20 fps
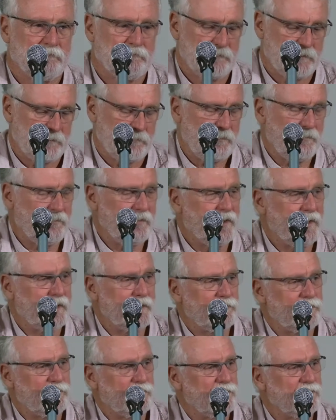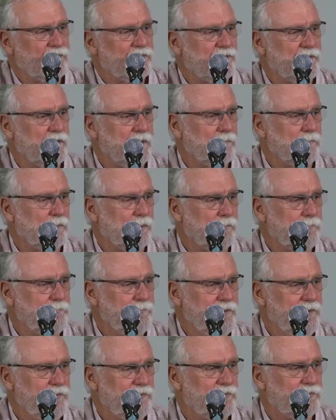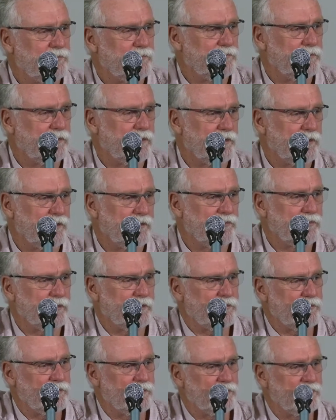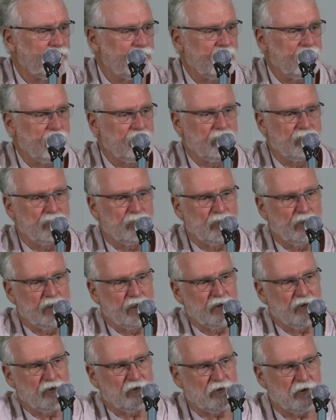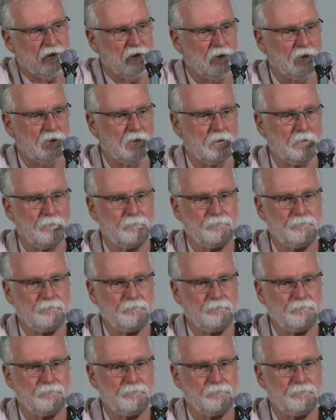We began to understand what the peace of God is that transcends all understanding.